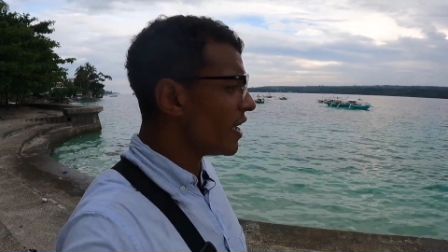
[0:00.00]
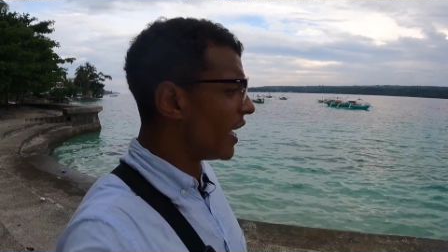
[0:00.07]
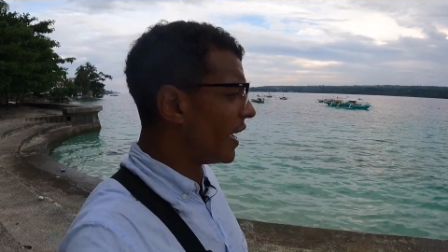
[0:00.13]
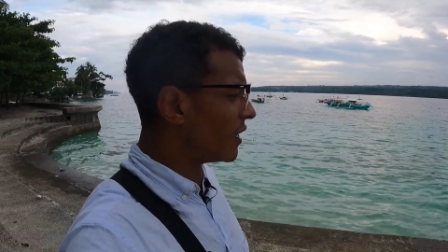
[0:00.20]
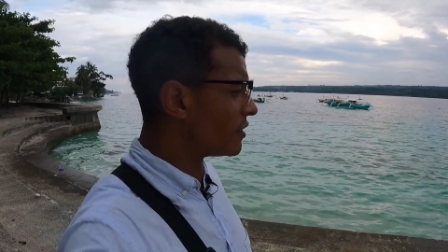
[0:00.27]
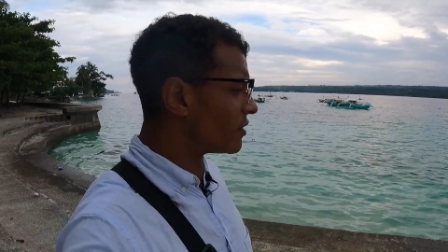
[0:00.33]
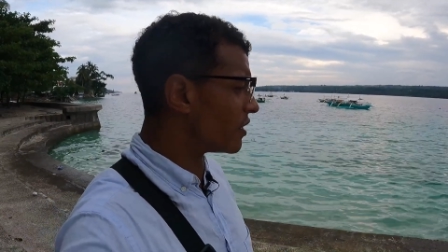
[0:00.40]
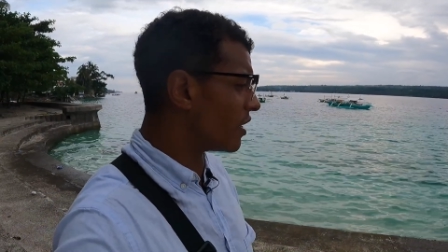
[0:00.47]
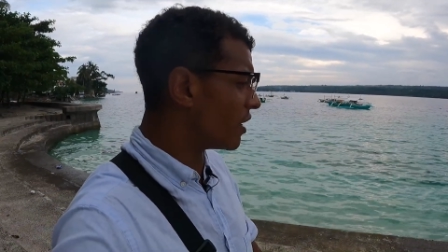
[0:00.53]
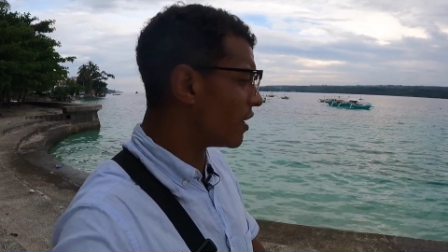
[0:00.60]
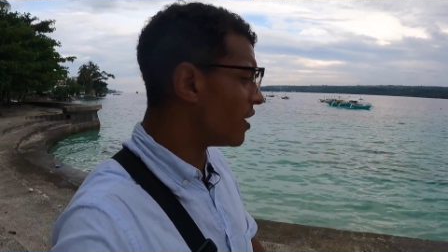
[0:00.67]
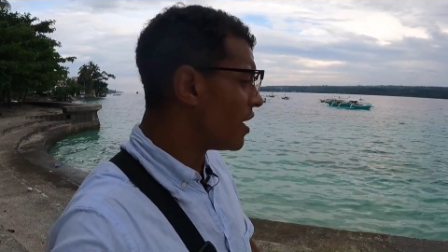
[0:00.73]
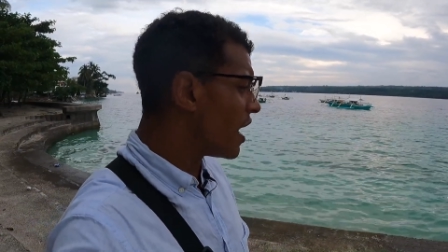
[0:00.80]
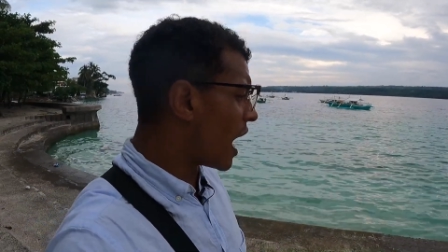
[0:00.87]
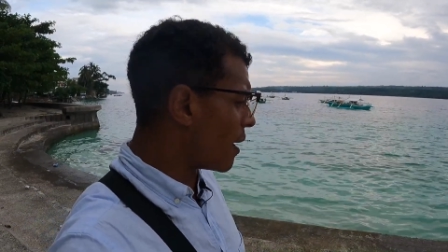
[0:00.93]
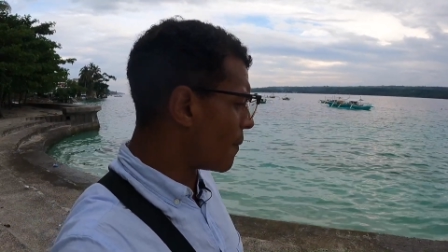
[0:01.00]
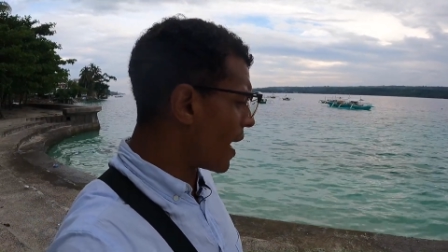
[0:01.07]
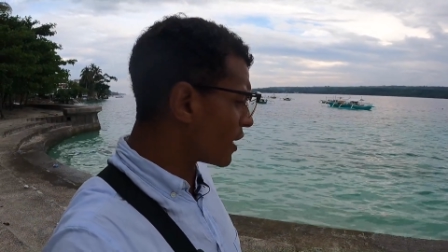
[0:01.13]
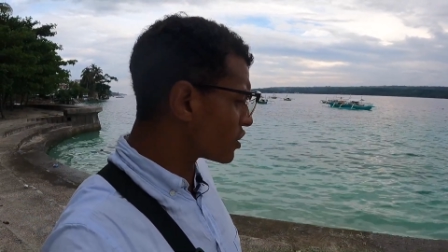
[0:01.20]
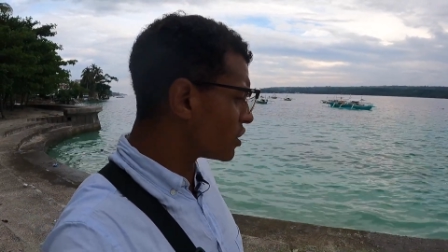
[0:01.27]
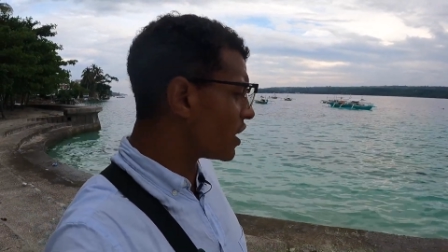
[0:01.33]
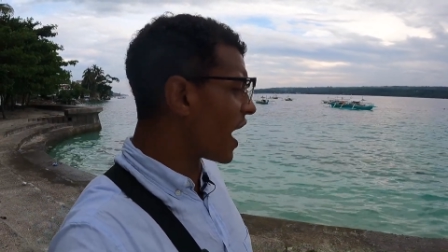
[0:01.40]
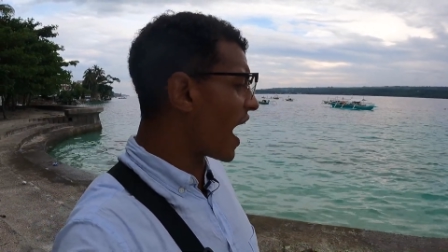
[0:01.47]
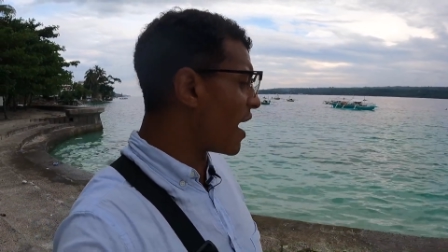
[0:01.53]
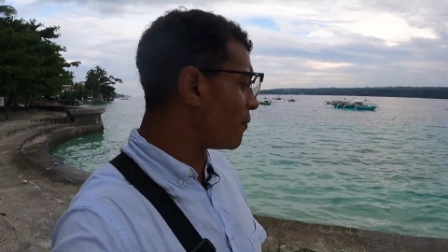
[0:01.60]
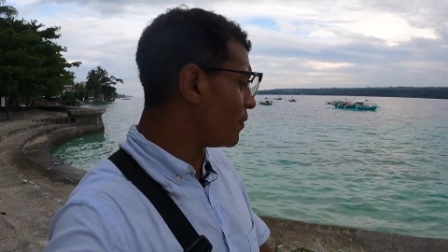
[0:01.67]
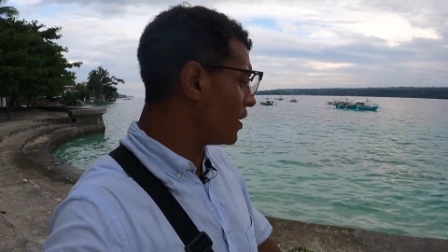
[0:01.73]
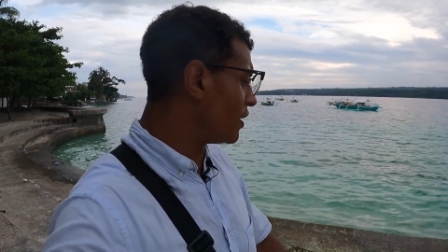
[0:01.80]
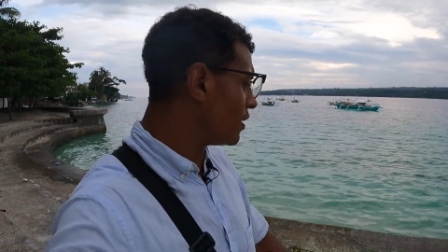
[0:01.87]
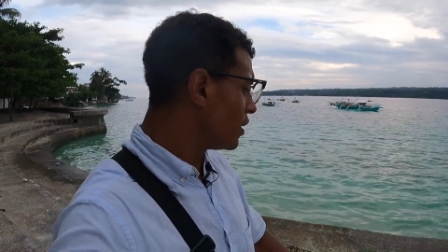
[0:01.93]
And uh, I'm actually
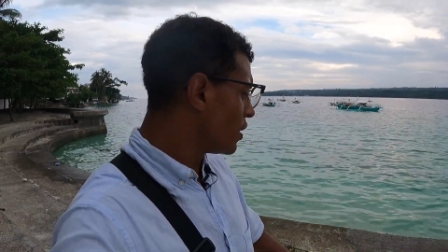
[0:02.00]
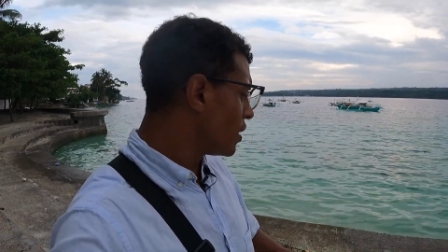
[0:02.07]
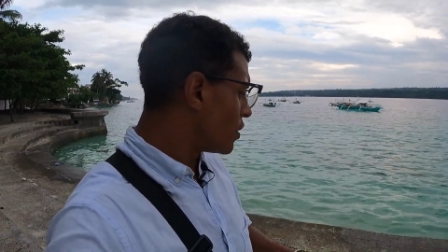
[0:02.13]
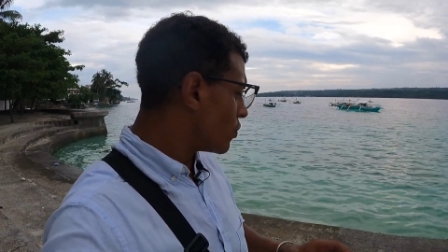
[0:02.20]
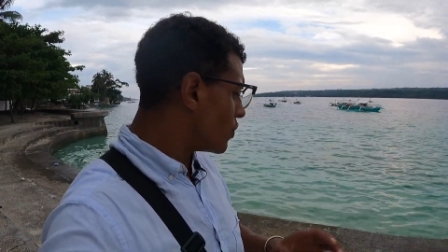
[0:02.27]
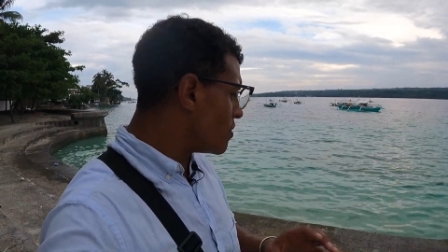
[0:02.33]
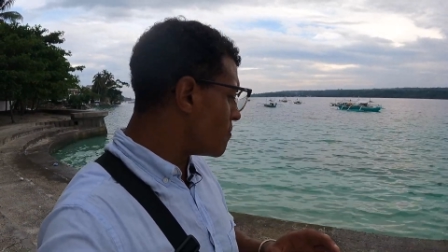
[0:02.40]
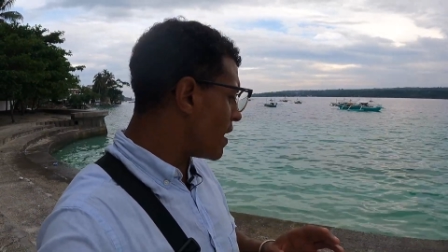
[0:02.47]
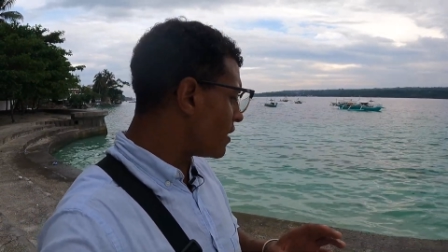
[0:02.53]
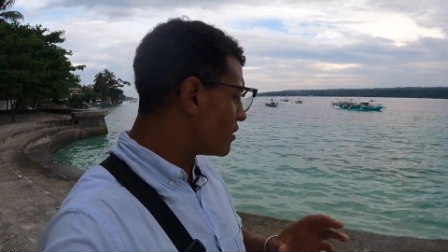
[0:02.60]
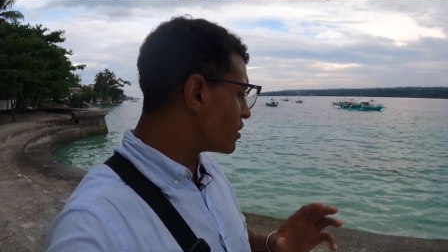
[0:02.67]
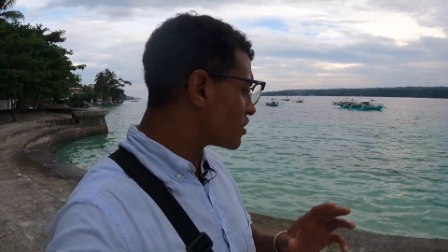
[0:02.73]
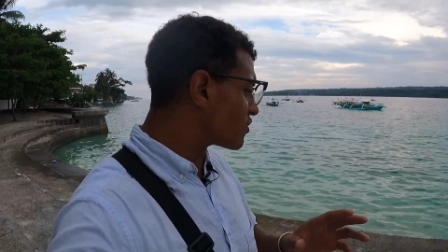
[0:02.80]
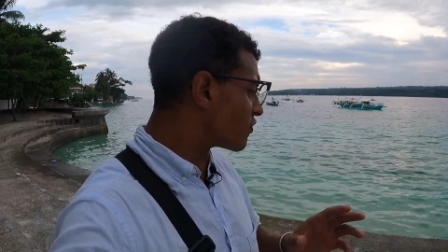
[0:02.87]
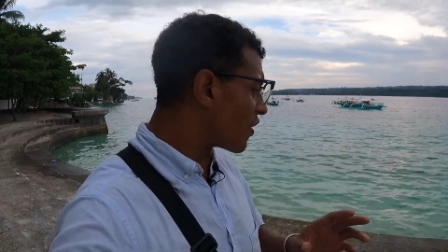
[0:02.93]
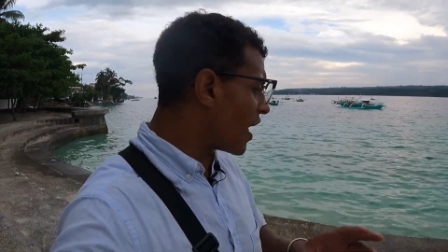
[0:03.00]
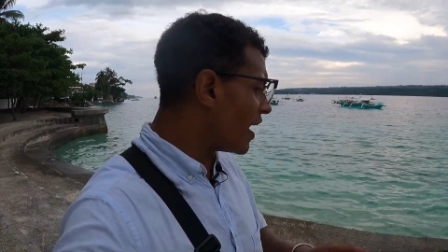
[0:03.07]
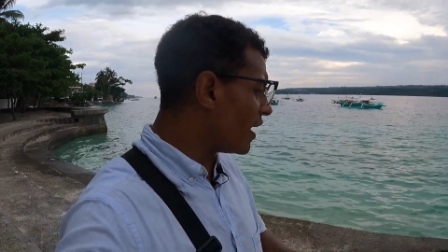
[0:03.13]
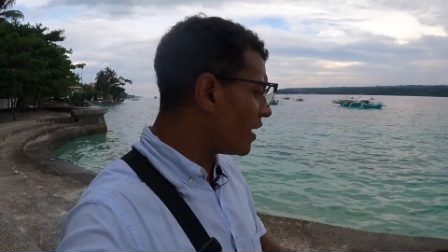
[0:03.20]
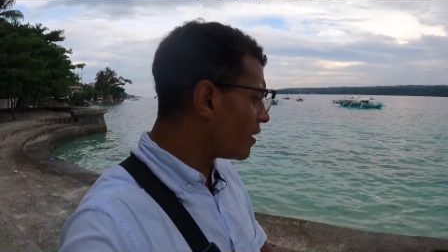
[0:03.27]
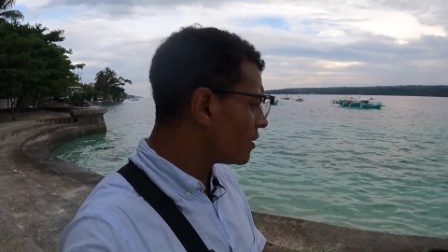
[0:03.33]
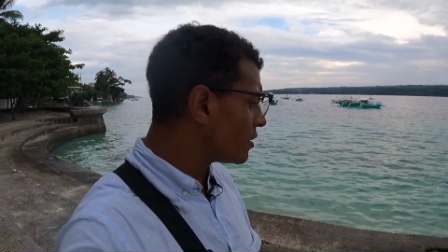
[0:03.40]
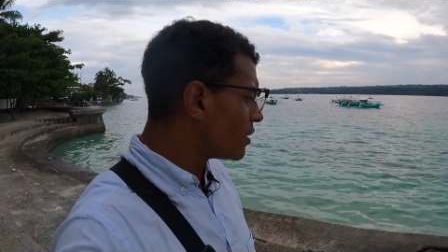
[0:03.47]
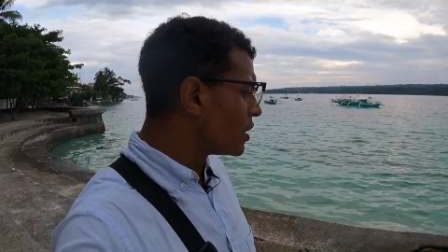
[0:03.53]
happy we made this flight